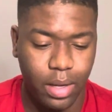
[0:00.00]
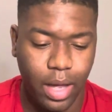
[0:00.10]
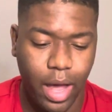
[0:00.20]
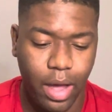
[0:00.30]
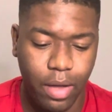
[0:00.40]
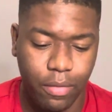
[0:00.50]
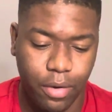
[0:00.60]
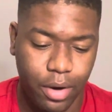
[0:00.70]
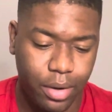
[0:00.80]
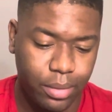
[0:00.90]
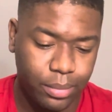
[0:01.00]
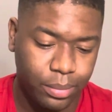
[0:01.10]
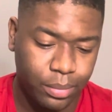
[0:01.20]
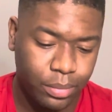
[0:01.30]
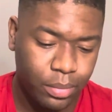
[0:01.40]
However,
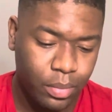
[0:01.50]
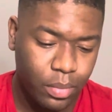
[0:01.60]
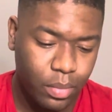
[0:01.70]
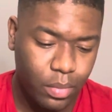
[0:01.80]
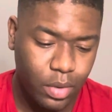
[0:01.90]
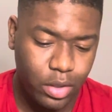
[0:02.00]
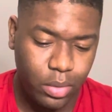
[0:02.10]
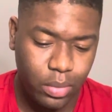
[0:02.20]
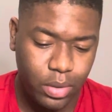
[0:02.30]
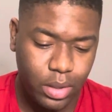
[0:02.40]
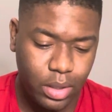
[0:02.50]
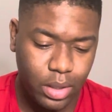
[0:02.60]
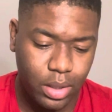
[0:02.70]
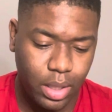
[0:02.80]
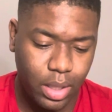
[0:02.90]
she was
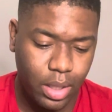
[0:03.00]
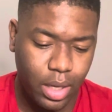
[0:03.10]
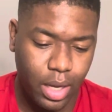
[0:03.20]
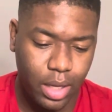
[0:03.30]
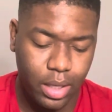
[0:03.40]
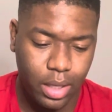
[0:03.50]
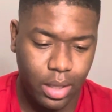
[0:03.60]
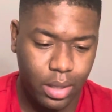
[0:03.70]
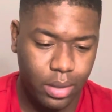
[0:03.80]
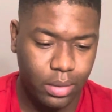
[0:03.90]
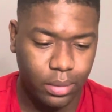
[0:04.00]
just getting kind of